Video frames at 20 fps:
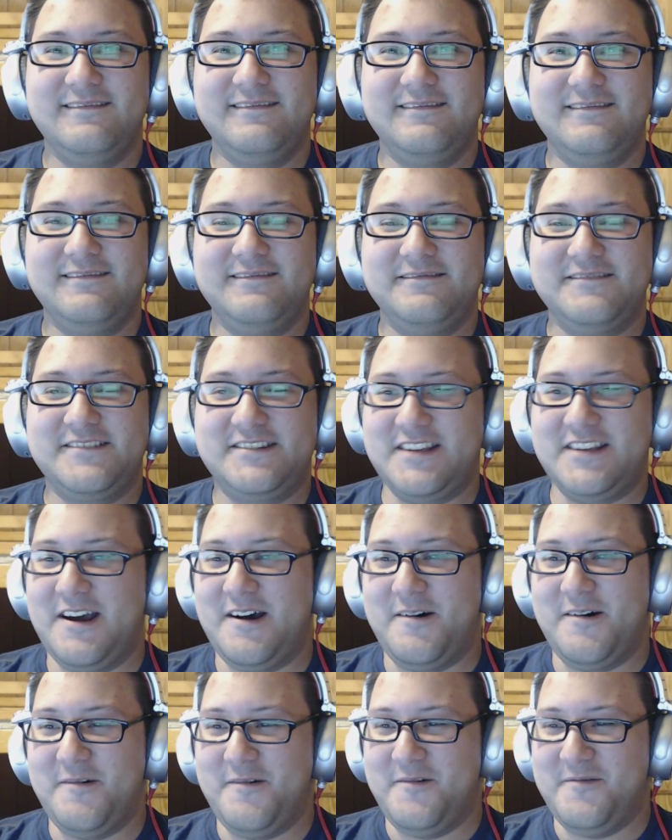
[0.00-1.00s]

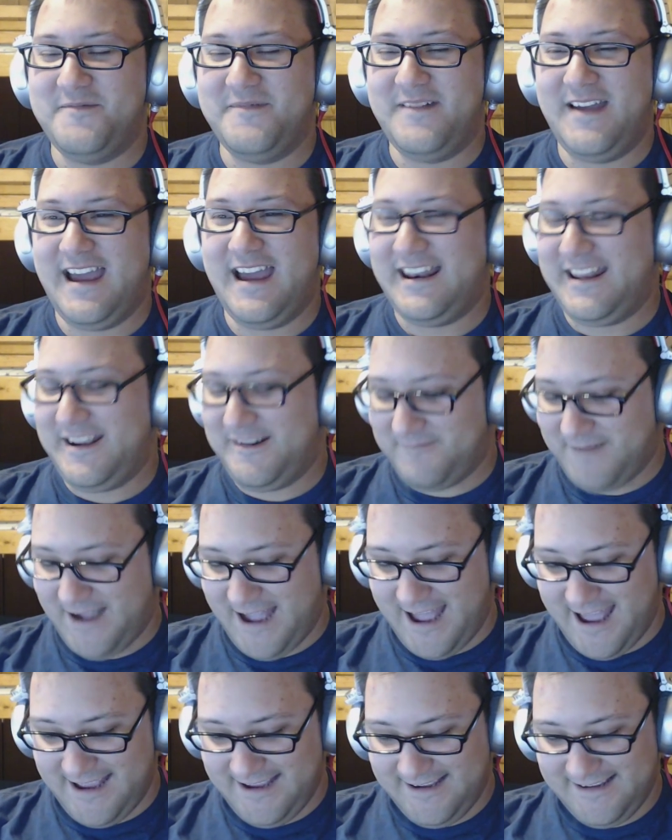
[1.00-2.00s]
So,
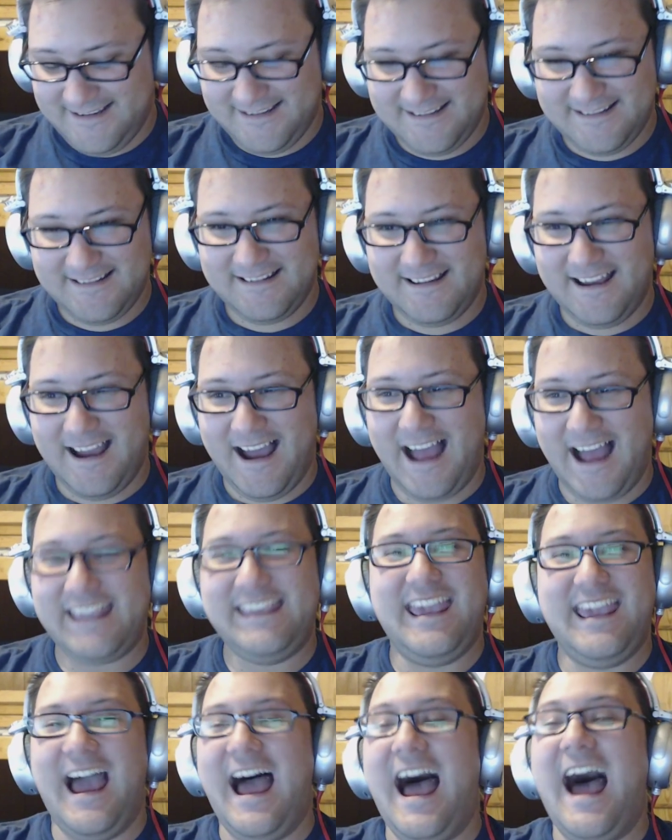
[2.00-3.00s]
anyway, I
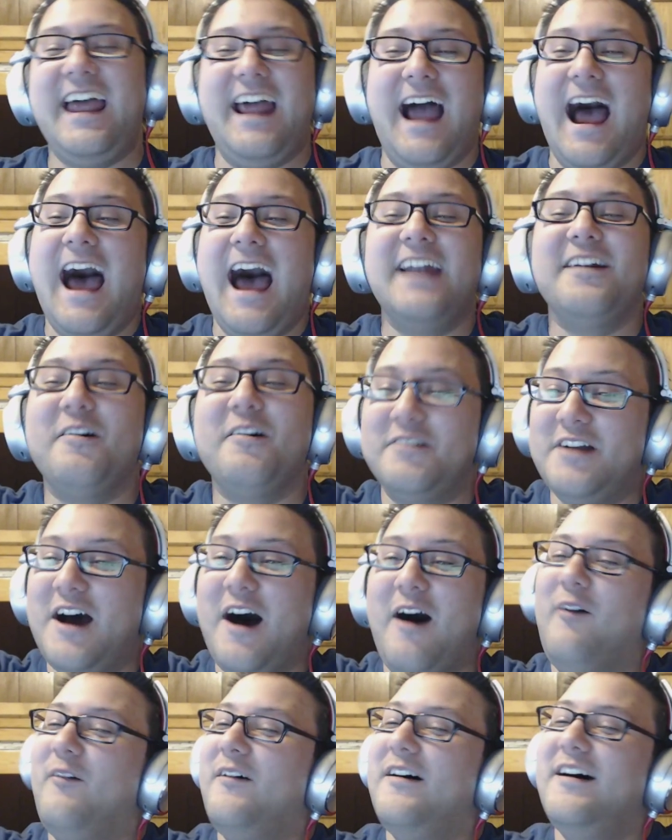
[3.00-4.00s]
don't
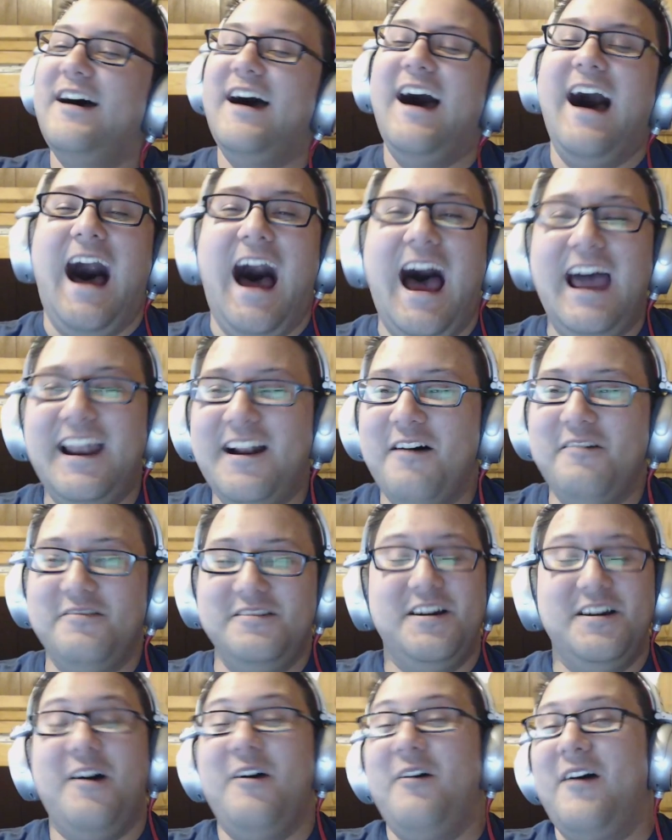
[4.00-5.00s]
know. I don't
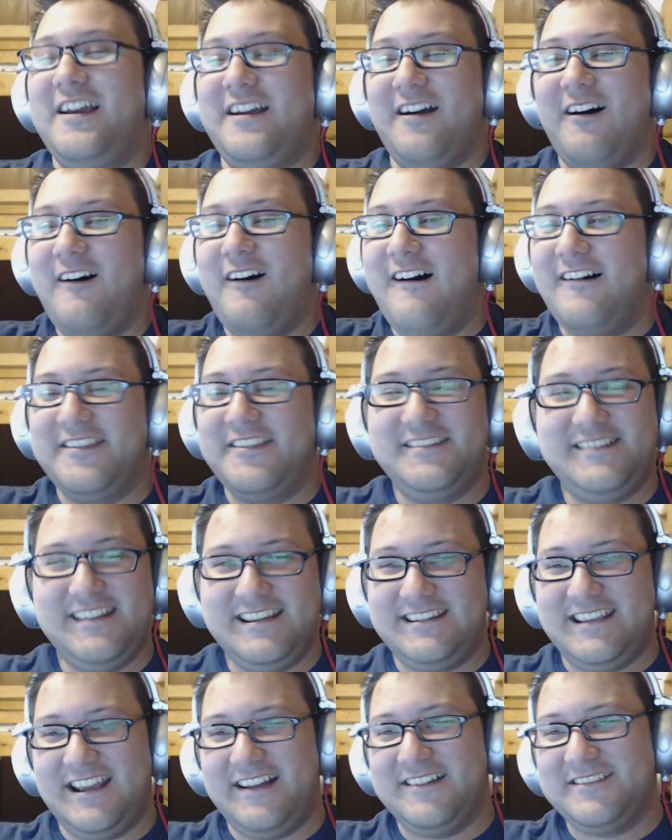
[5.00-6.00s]
know like all the
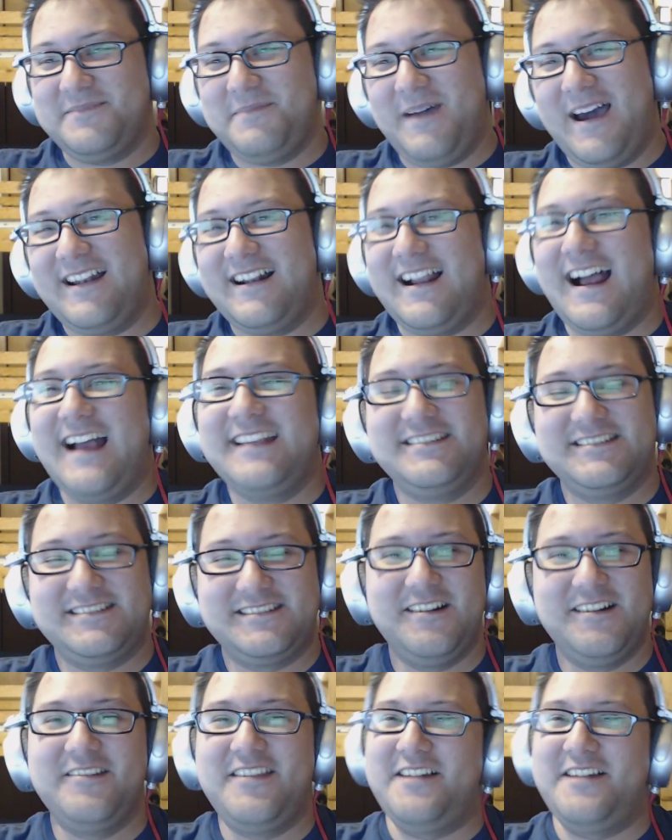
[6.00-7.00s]
details about it. I just
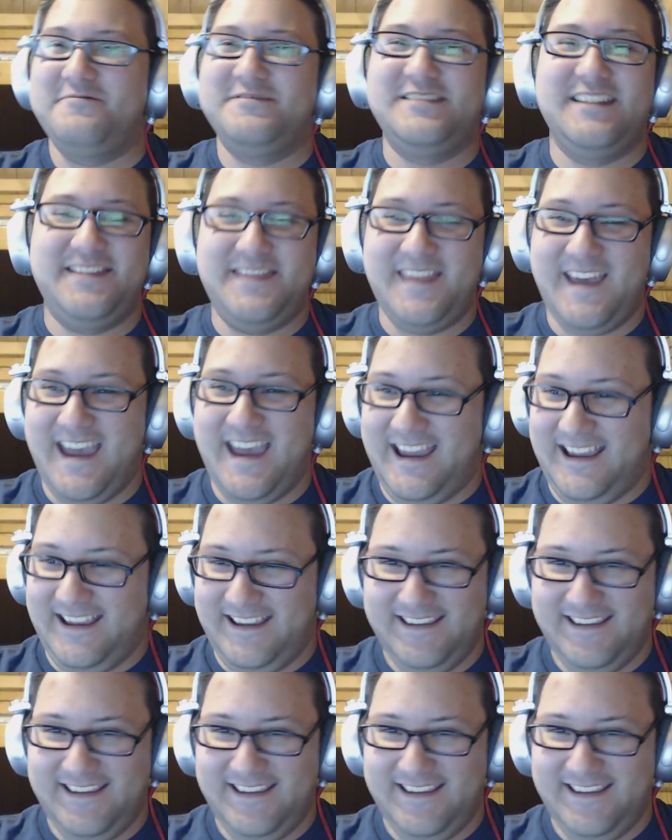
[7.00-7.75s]
know that it was a thing.